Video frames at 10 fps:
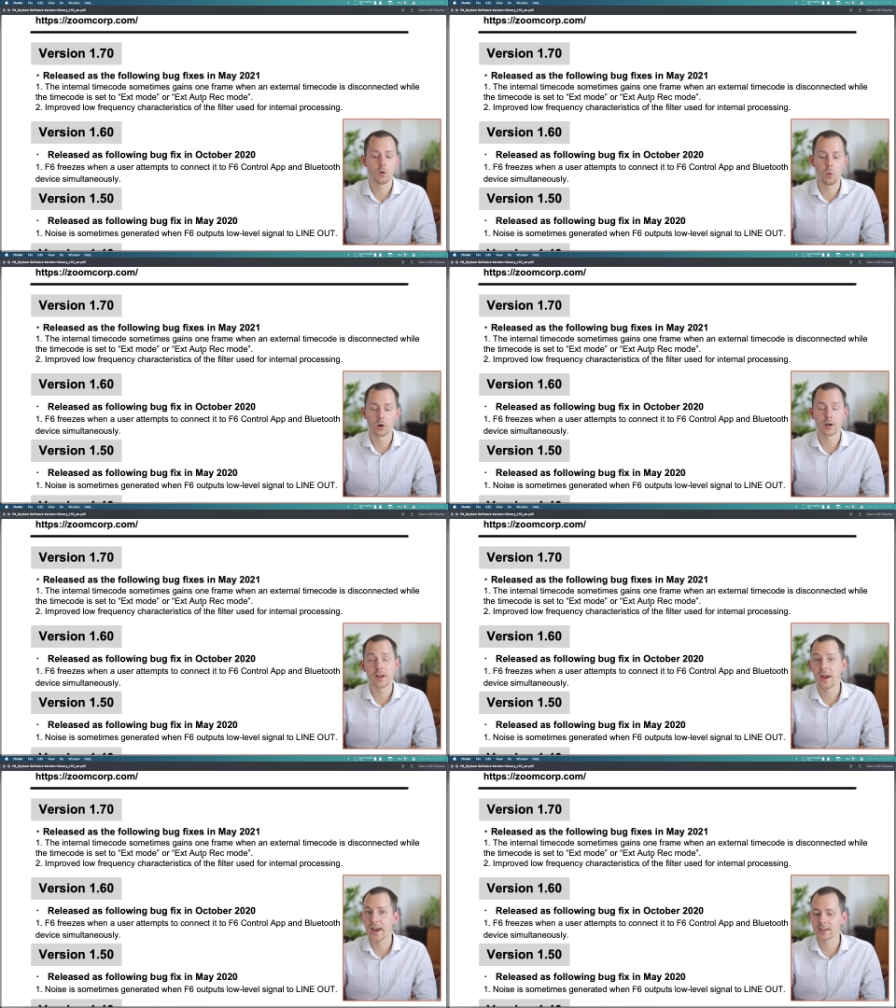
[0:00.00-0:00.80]

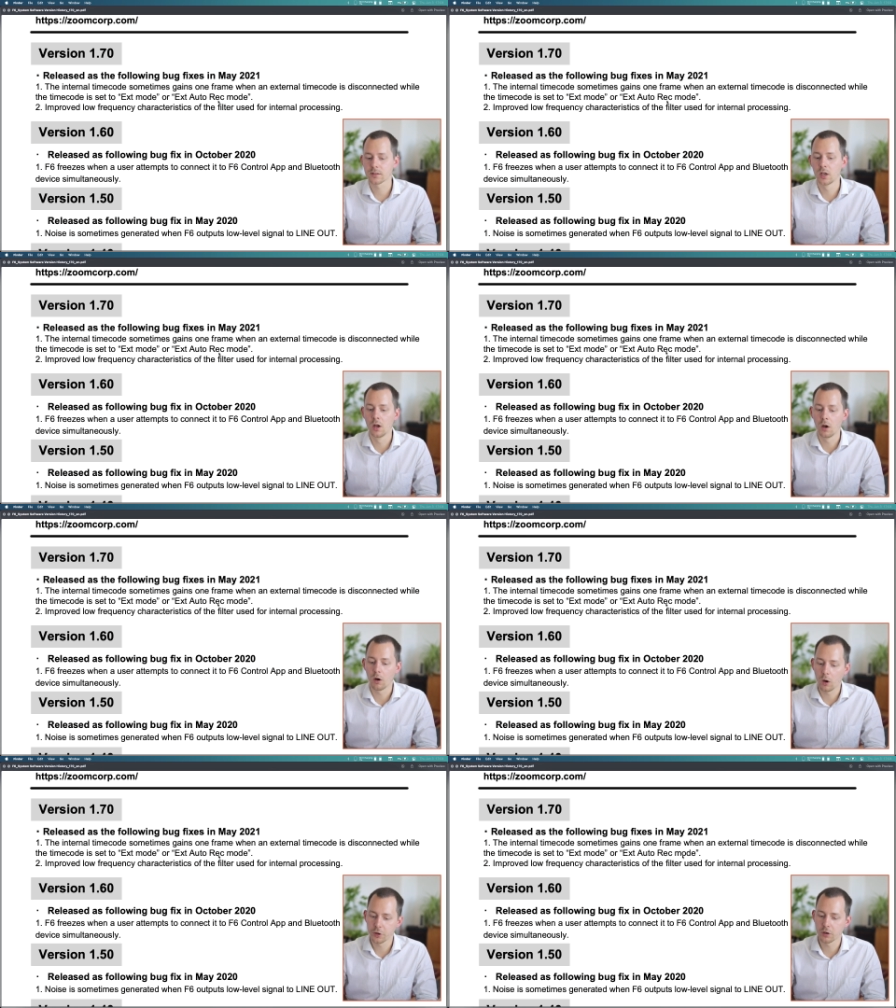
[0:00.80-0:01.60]
or ext
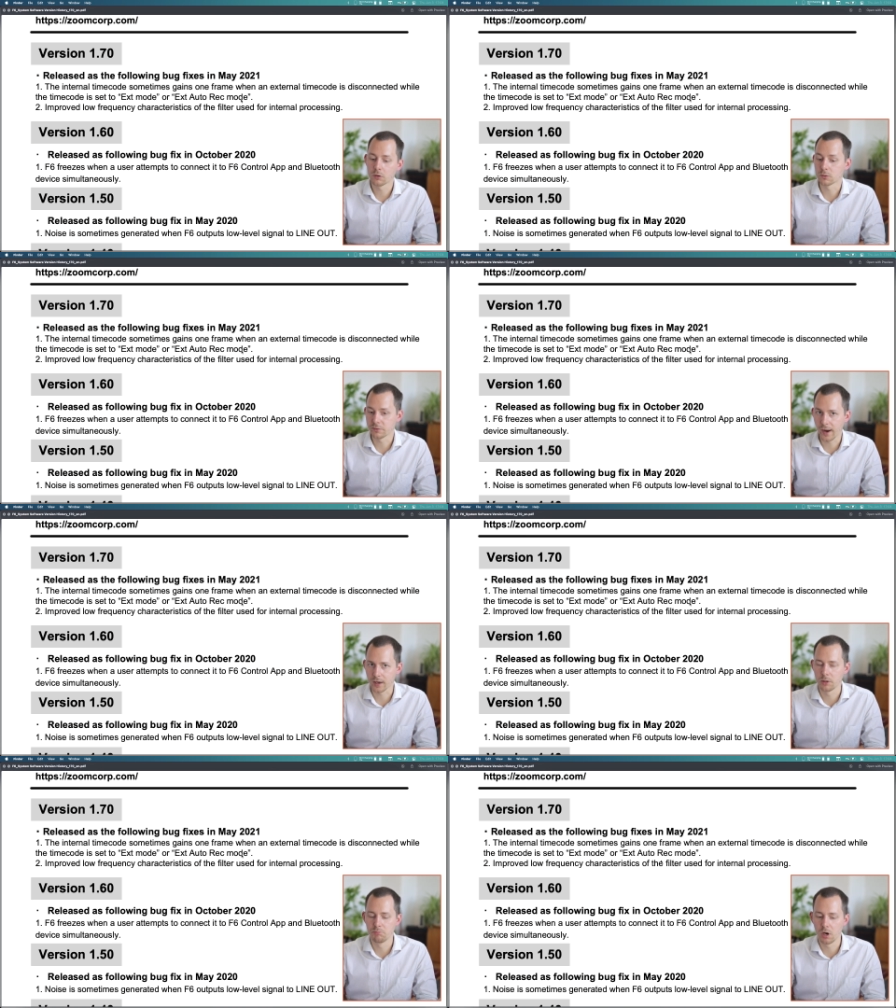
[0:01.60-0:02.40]
auto
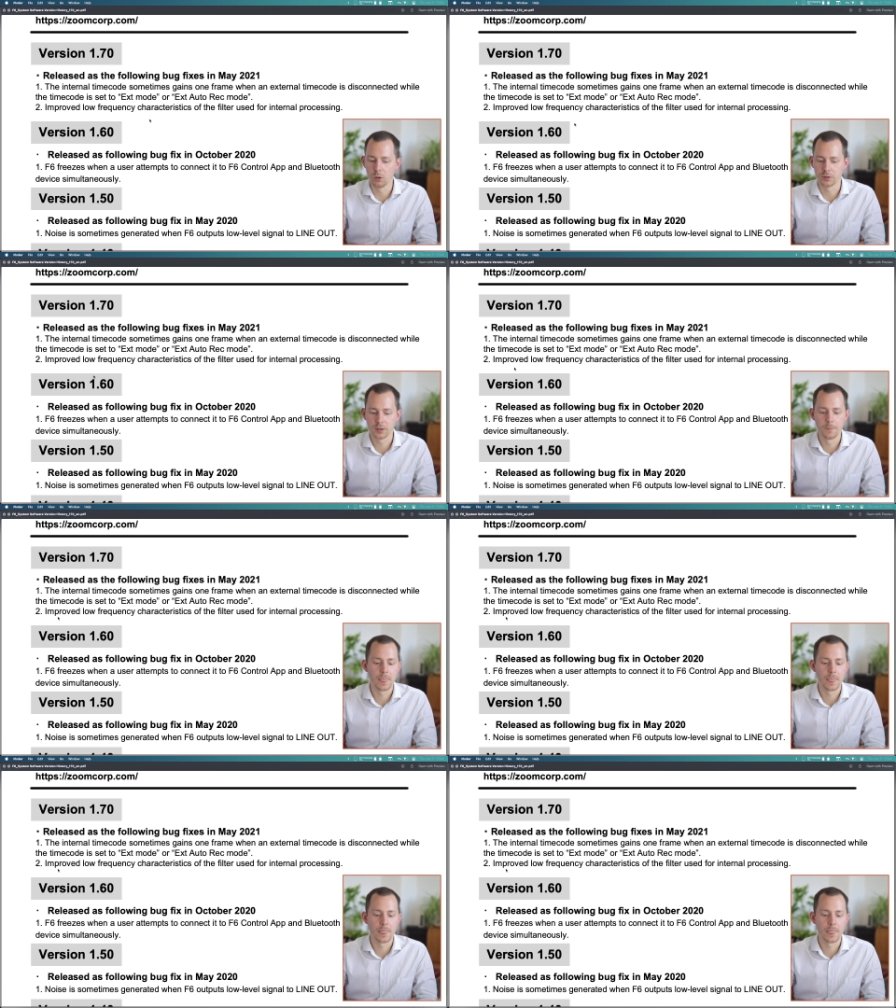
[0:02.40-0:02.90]
rec mode.